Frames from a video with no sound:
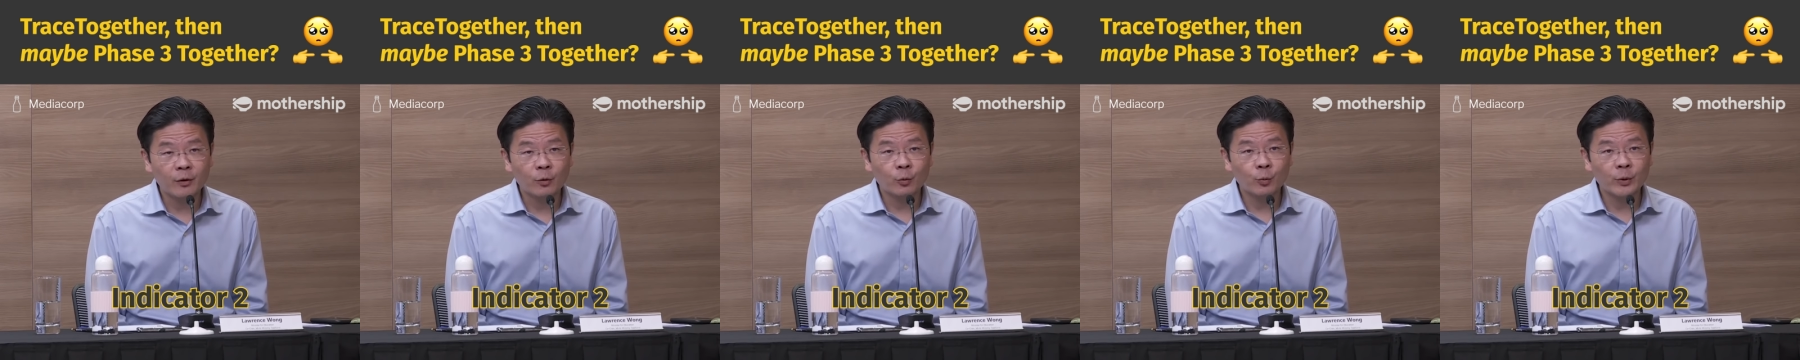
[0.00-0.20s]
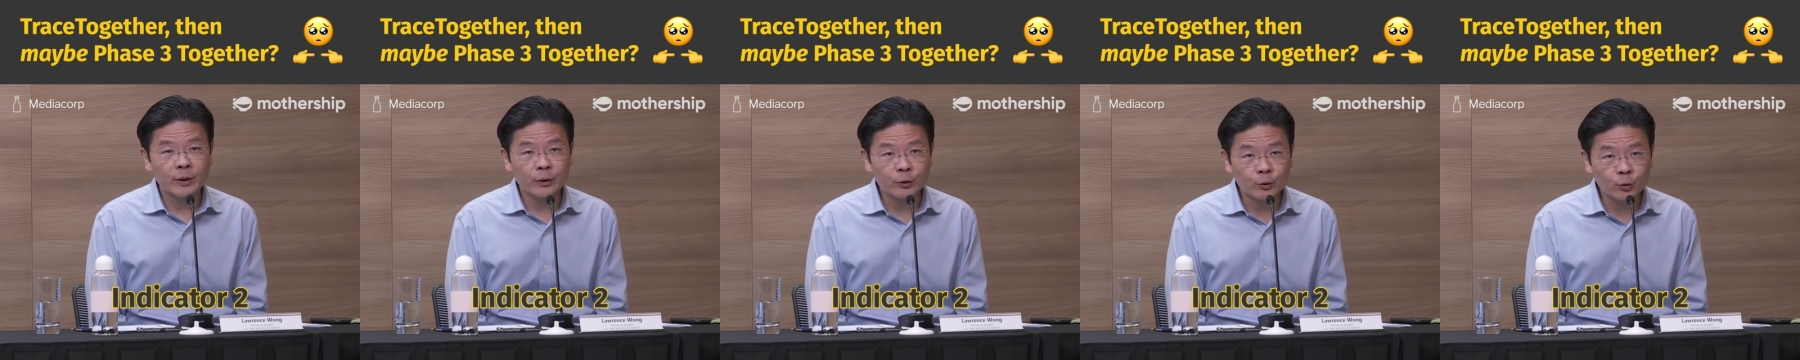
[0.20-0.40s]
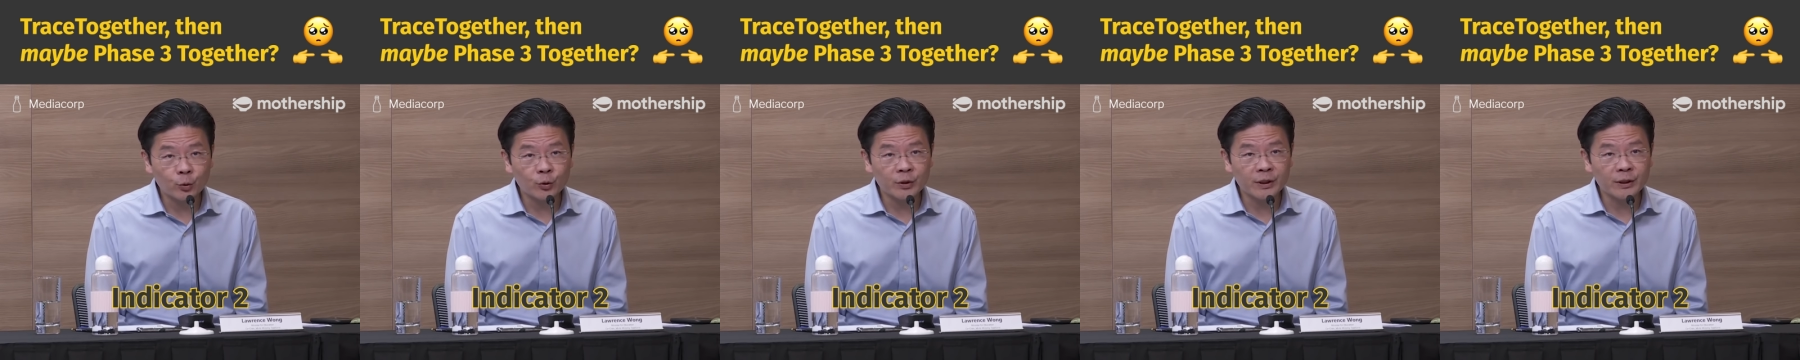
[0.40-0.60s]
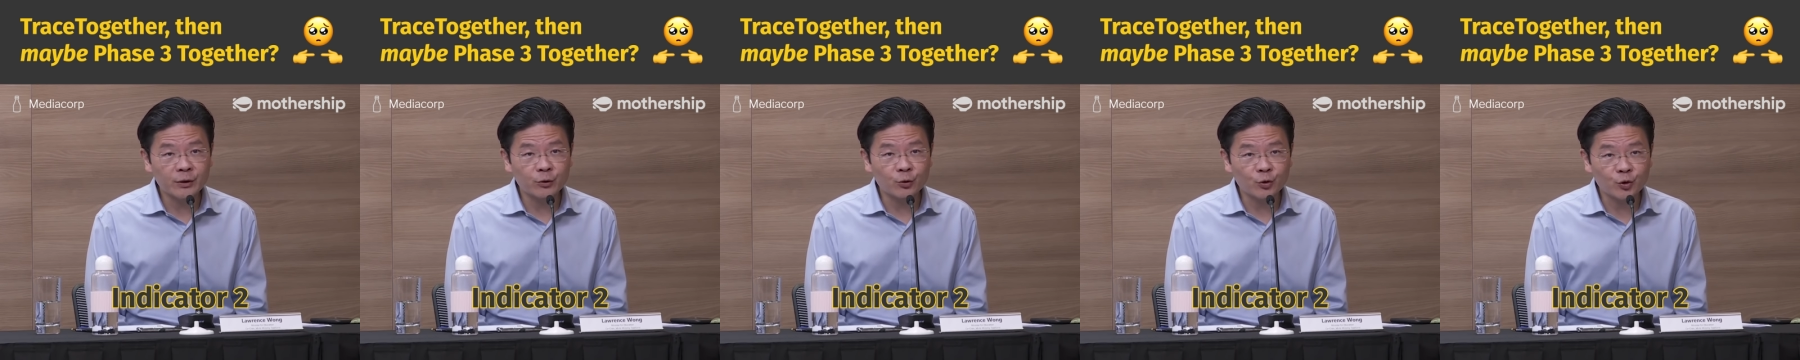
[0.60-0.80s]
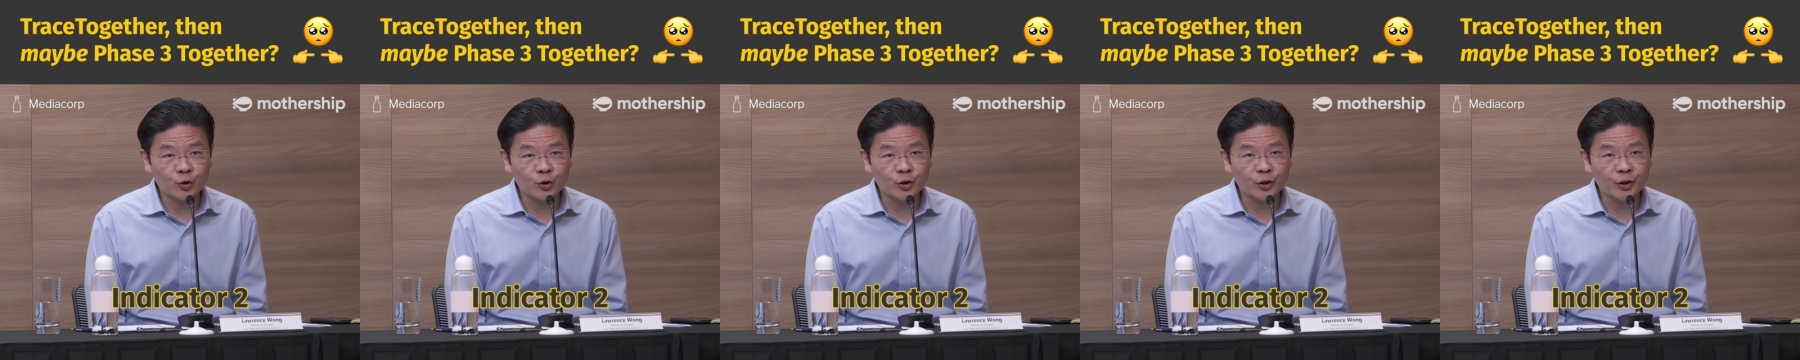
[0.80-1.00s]
We do need
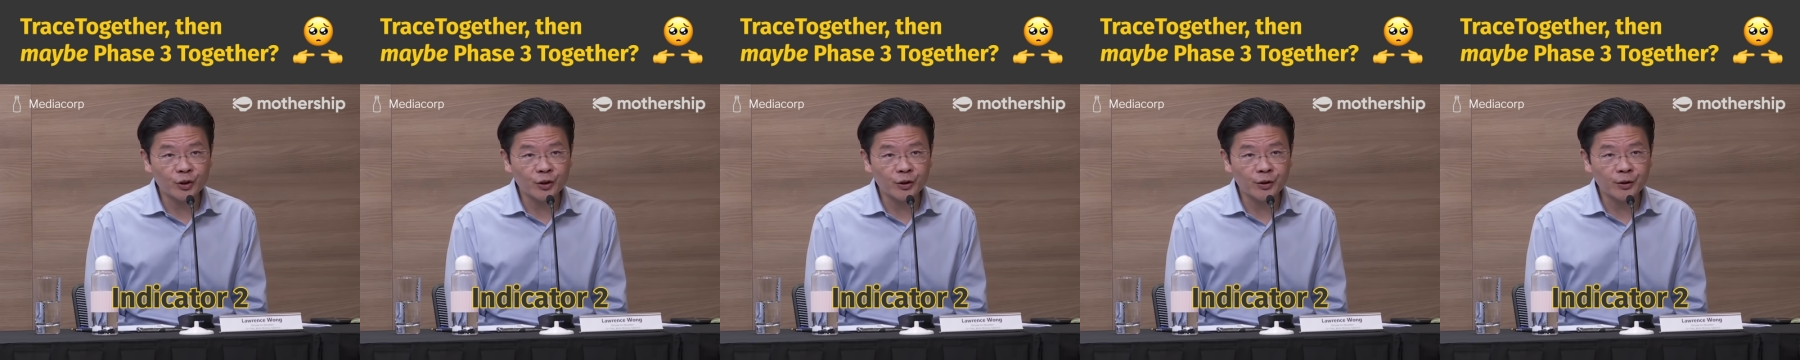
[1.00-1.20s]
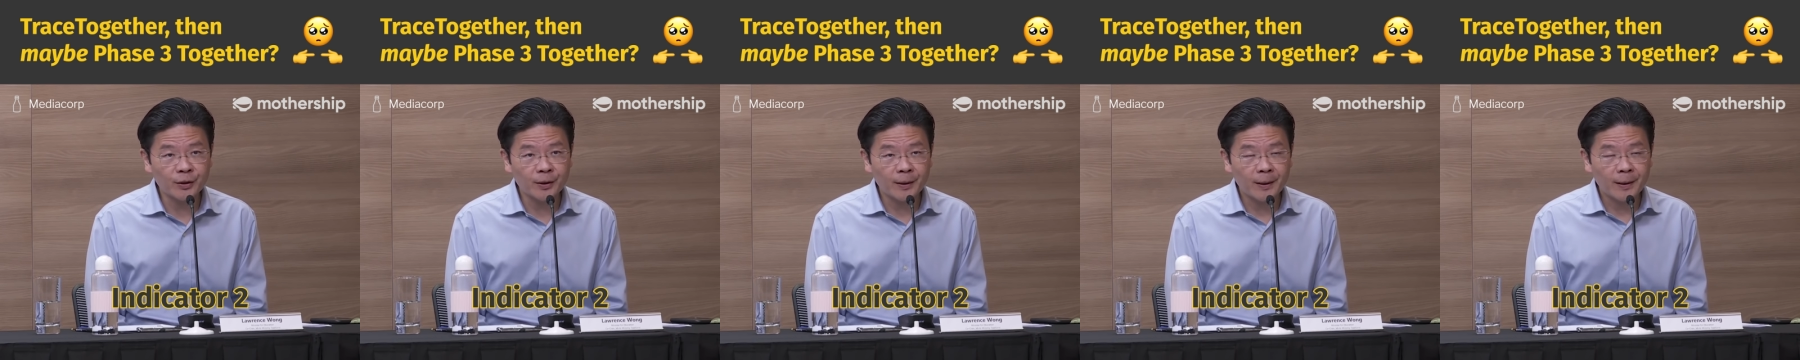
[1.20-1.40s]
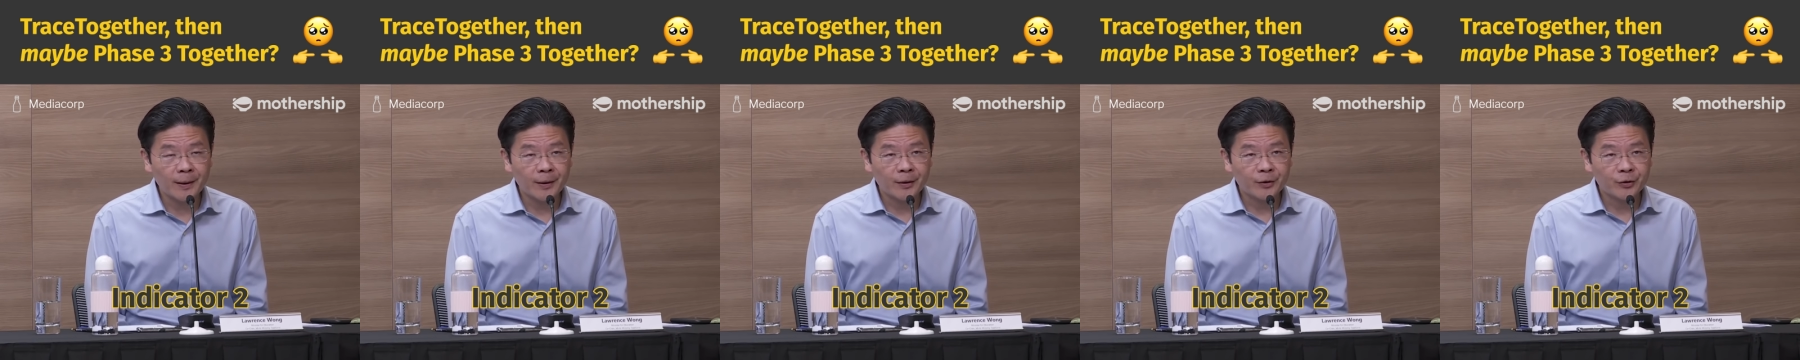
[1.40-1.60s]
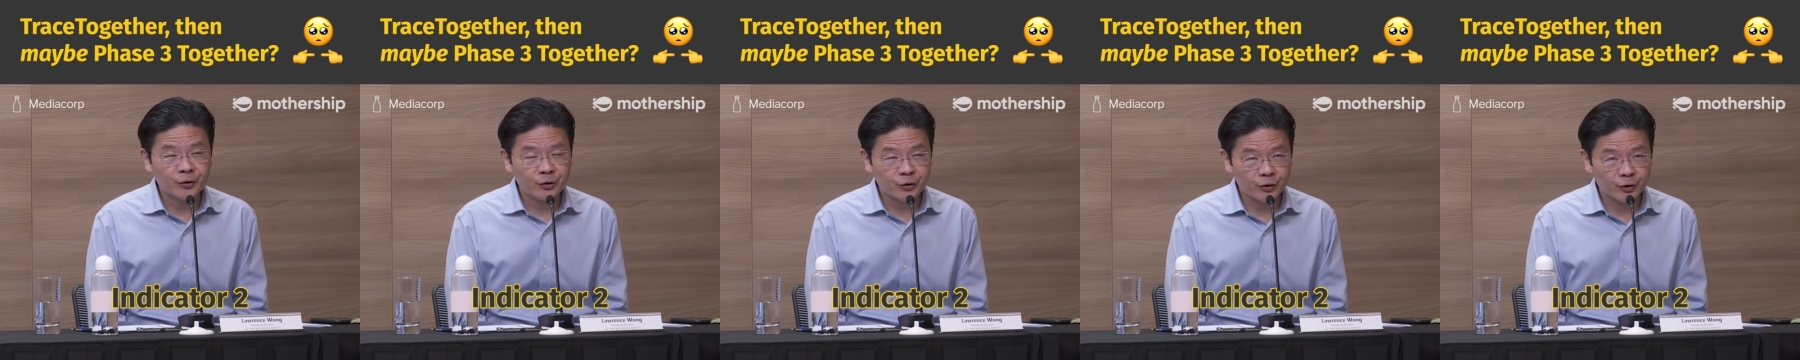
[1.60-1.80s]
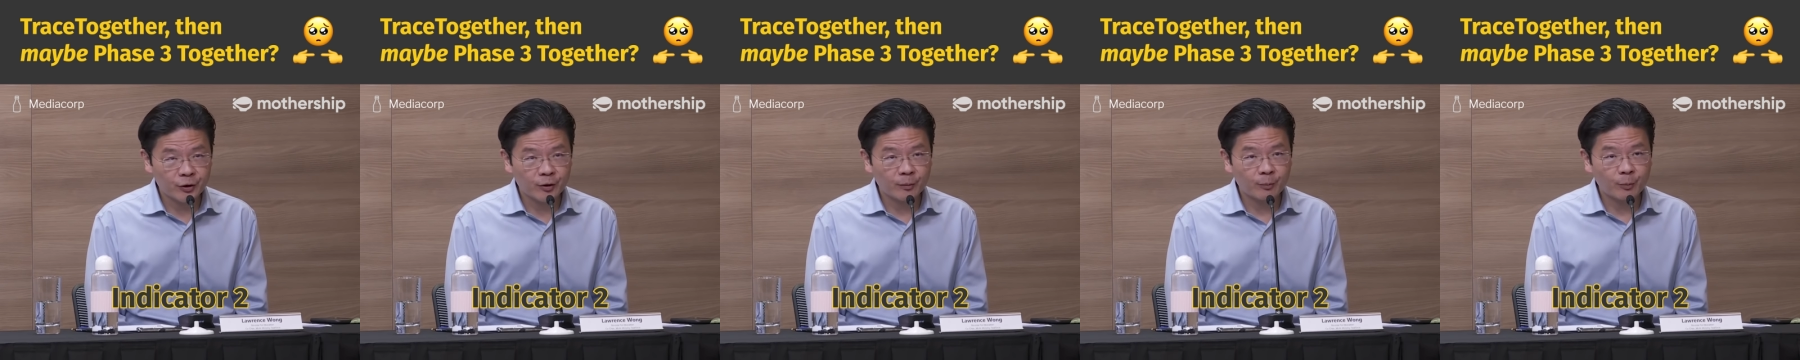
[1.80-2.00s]
to see
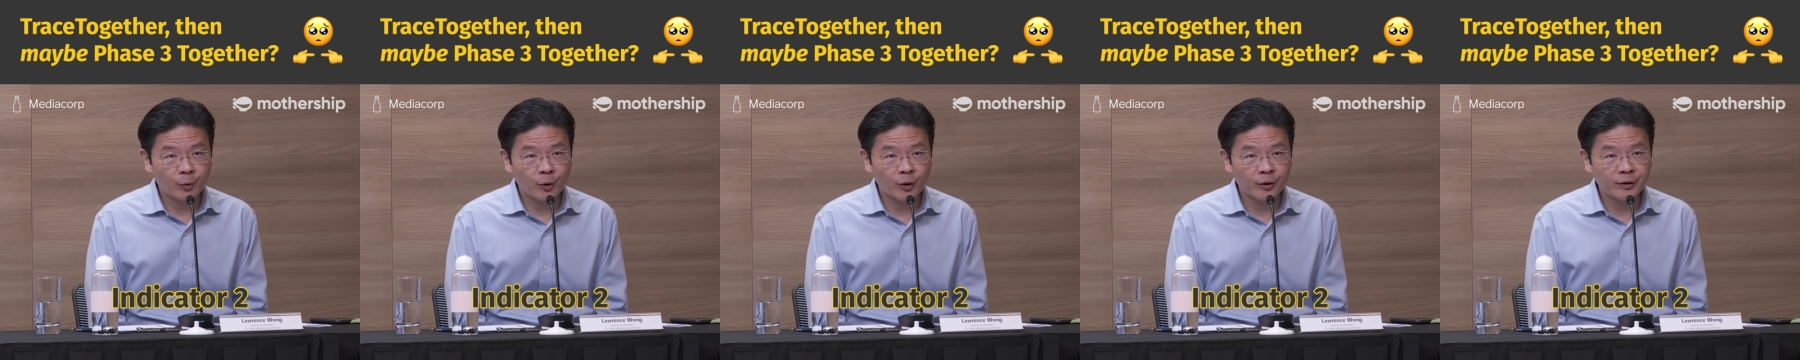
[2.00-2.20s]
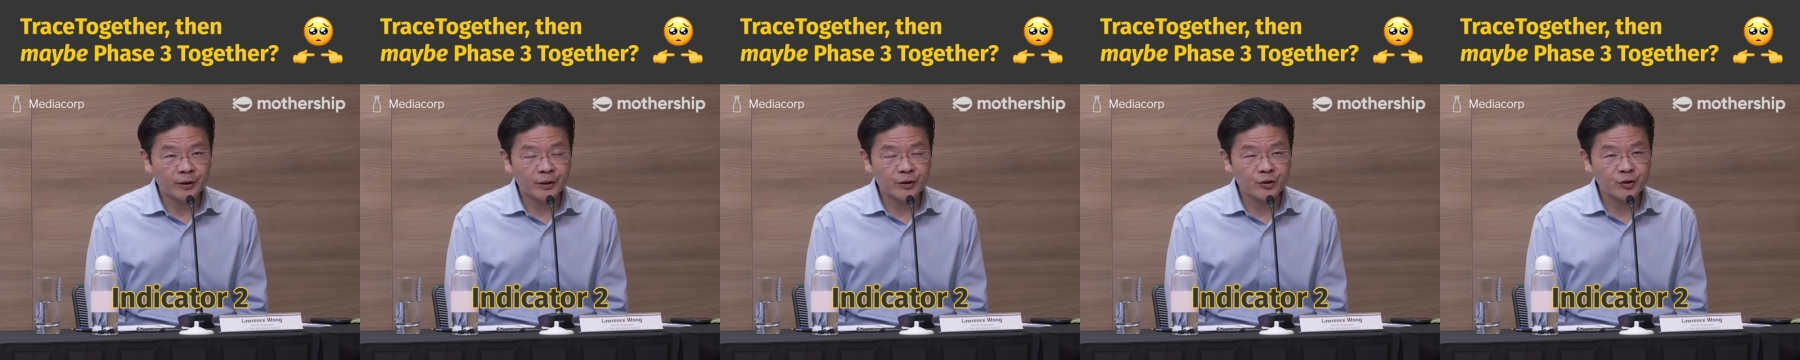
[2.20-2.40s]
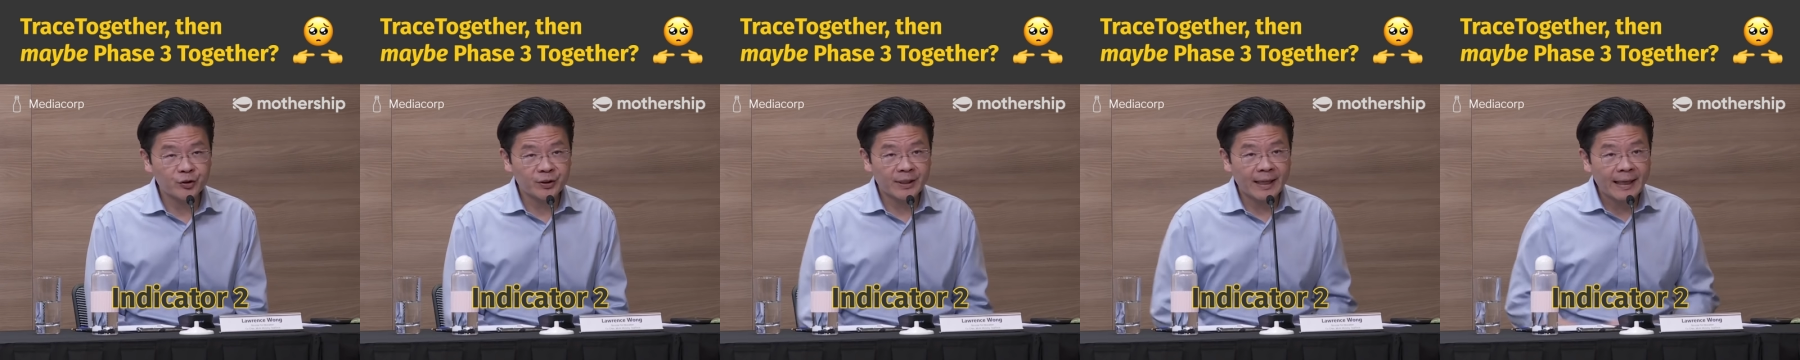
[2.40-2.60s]
Singaporeans